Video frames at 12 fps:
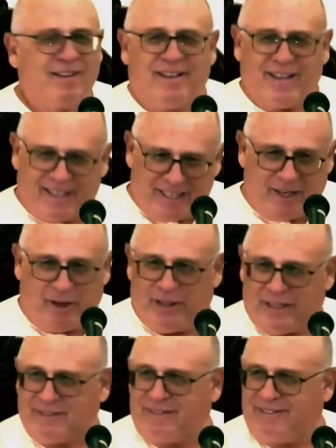You know,
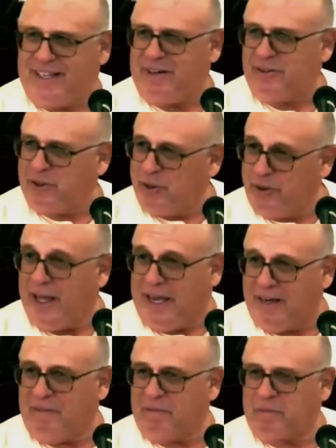that they don't do
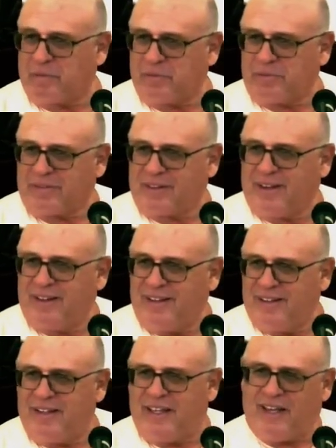that.
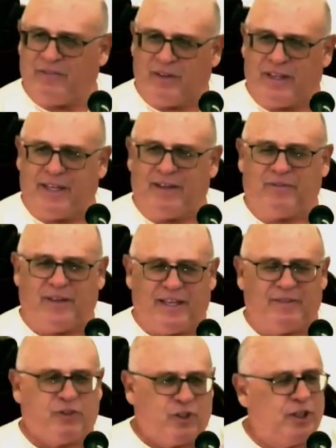
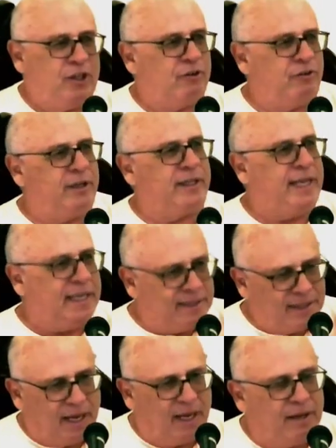If children get
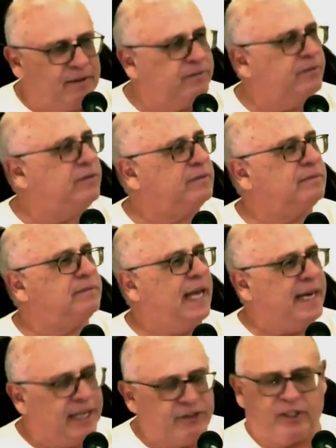love
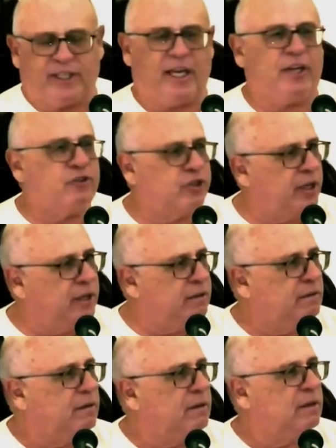and education
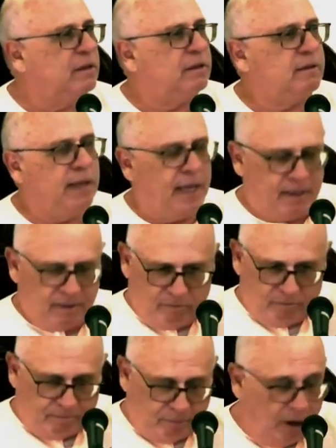and
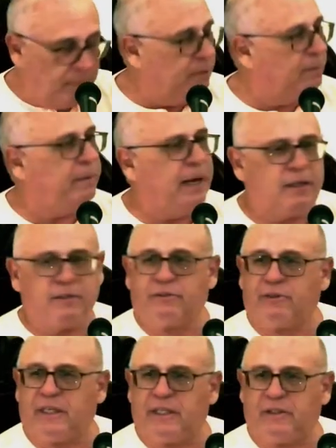proper
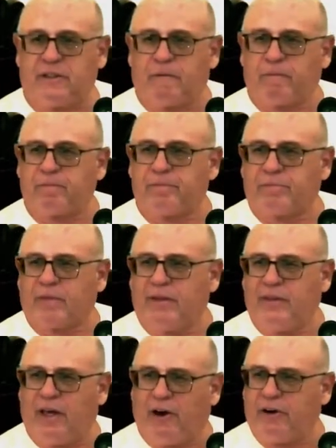boundaries,
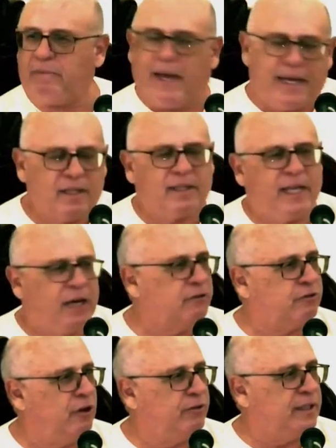they automatically
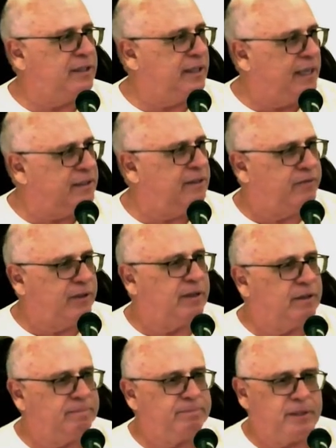outgrow these things if
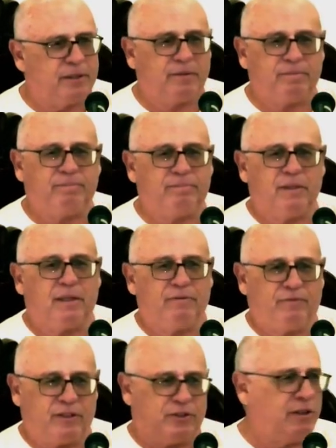they're, you know,
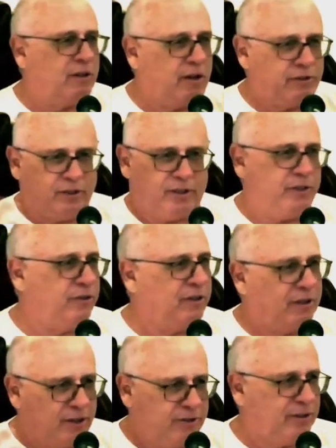physiologically,
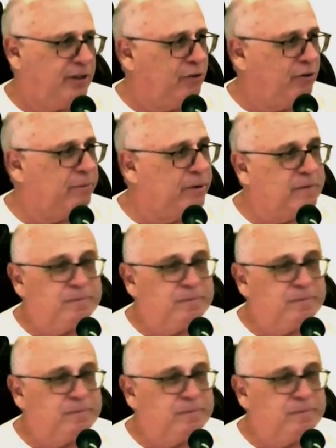neurologically normal.